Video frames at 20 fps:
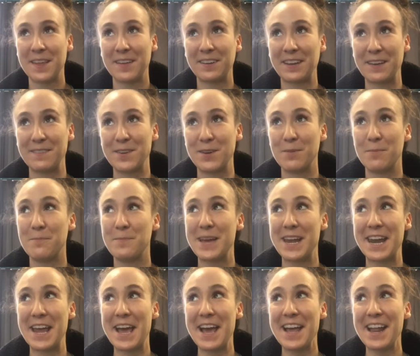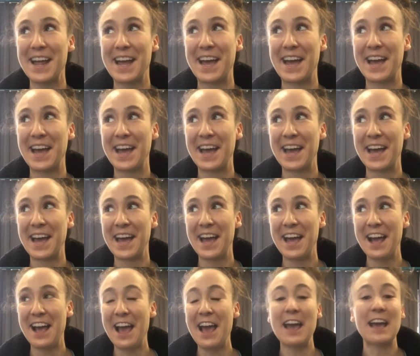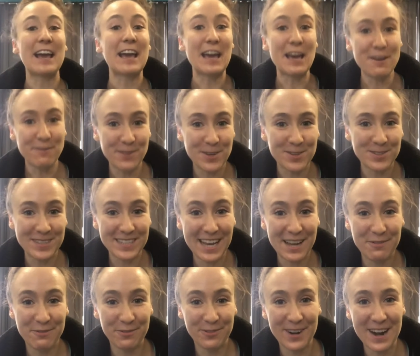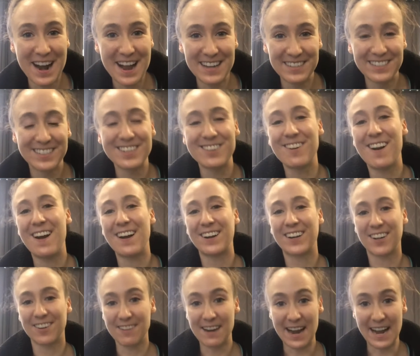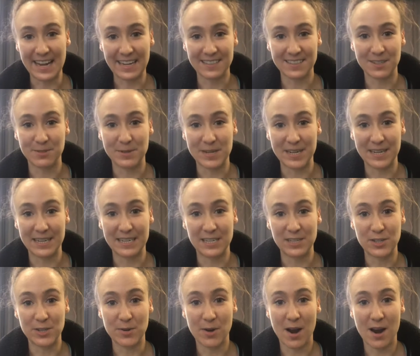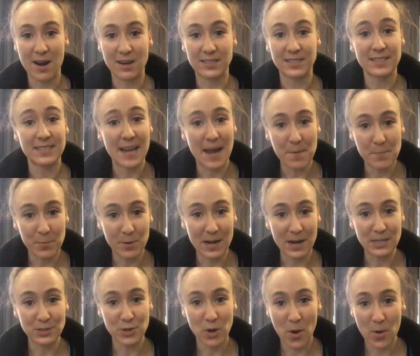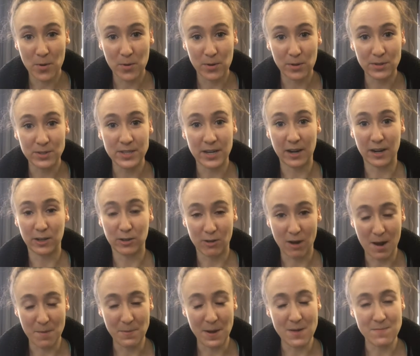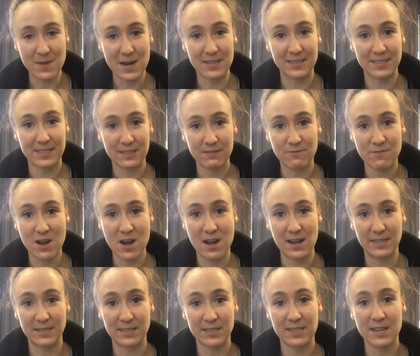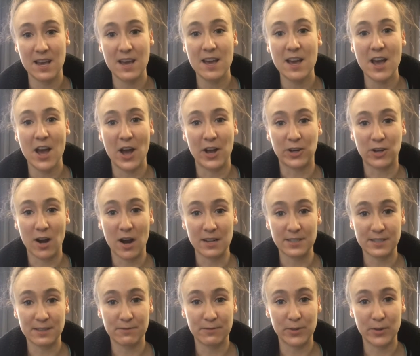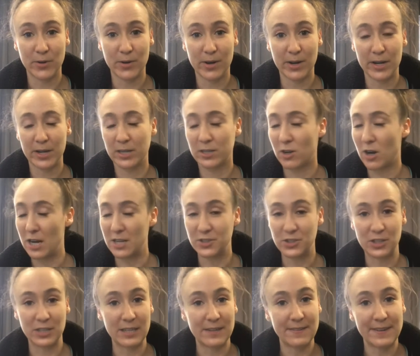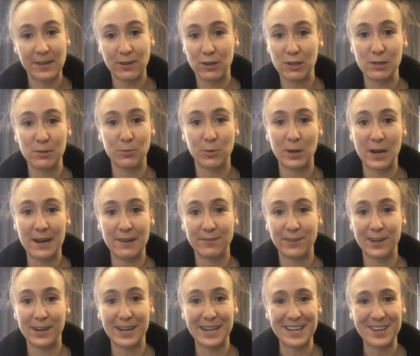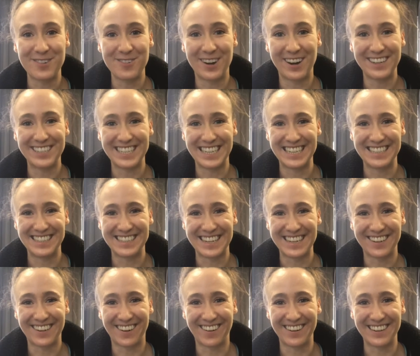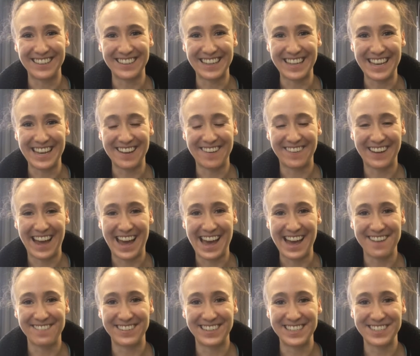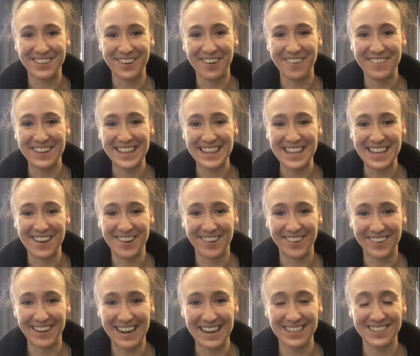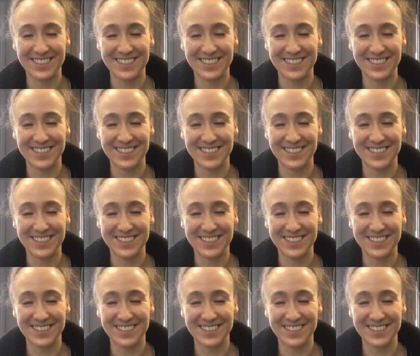Give you a minute. If you said front, you are correct. So we are going to do our step brush holds, our Grand Battements Devant, across the floor, across your living room, wherever you are dancing currently. Okay, I'm going to do it with you, all right?